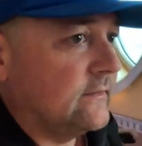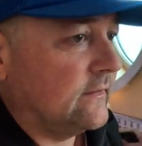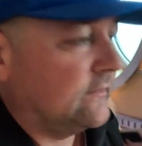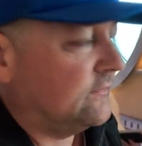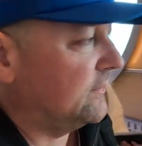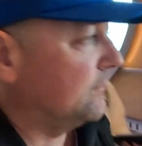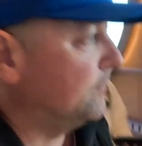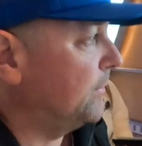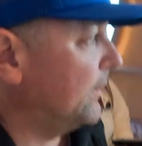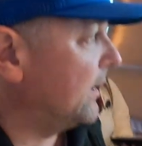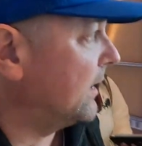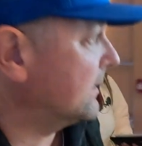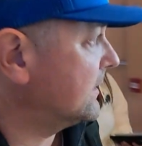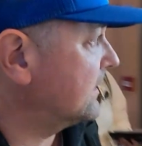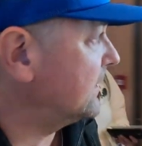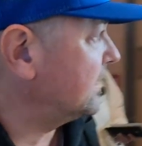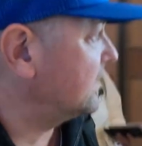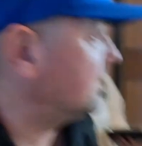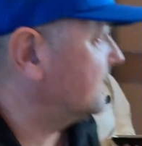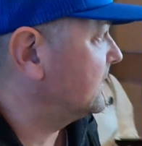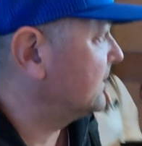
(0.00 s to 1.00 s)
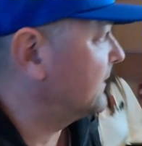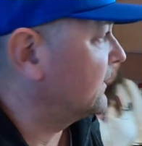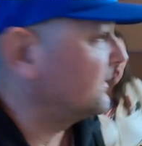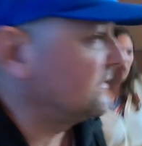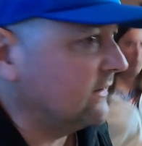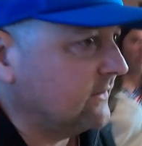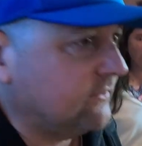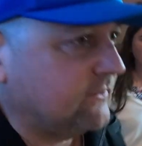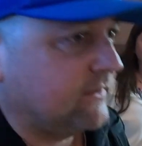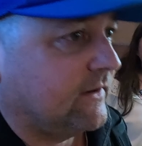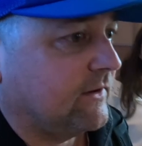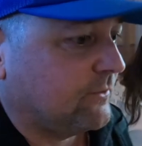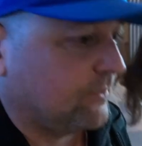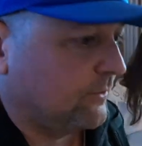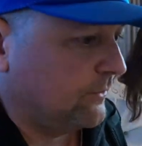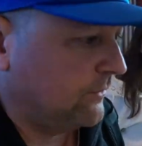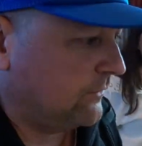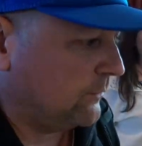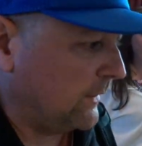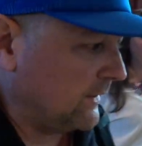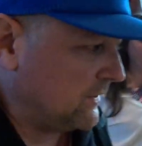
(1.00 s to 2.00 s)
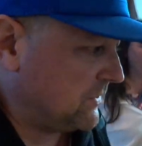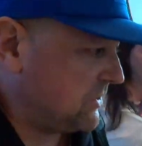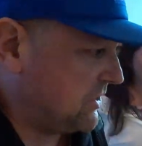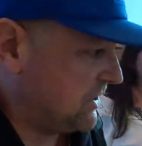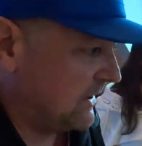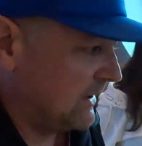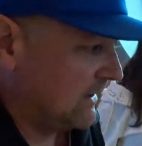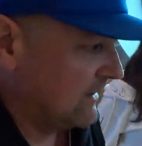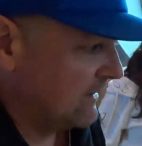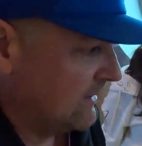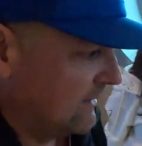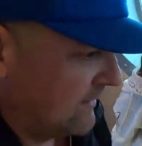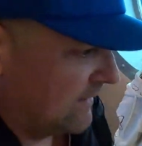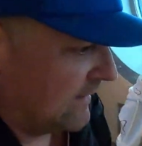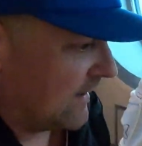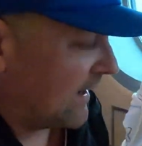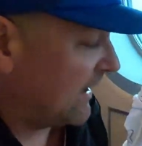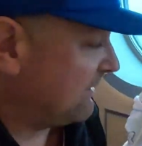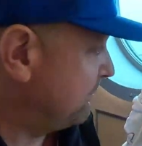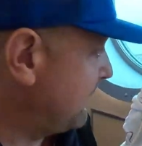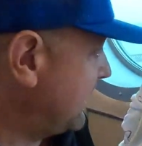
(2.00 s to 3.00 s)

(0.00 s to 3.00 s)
Disembarking a Disney cruise, which I've